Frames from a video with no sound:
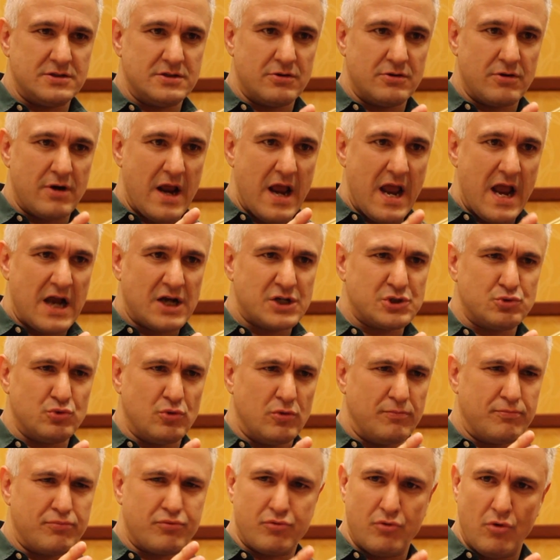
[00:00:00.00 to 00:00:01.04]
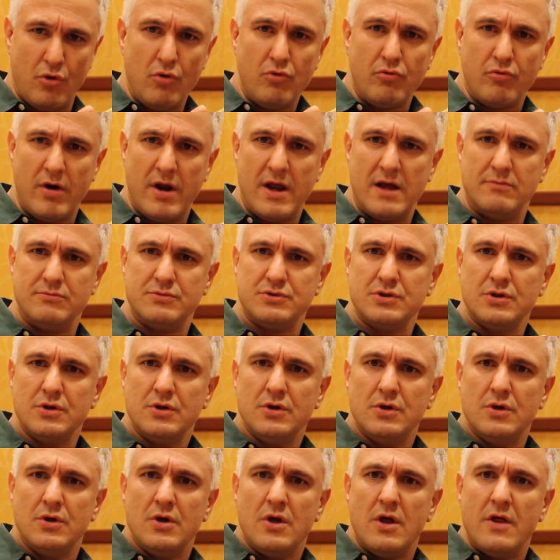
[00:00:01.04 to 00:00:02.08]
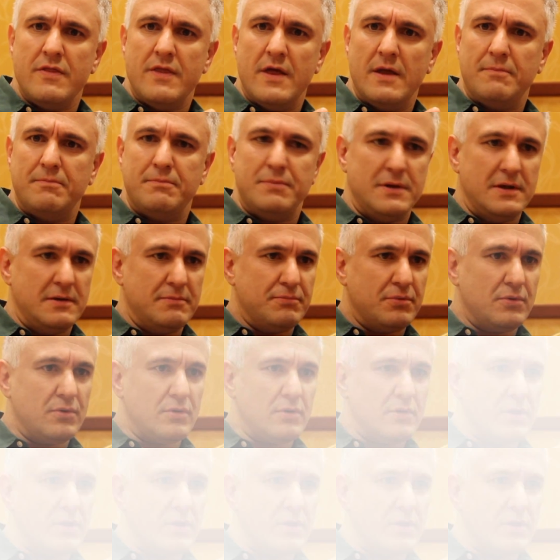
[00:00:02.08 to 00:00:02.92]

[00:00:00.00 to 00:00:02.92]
There are actual programs that people.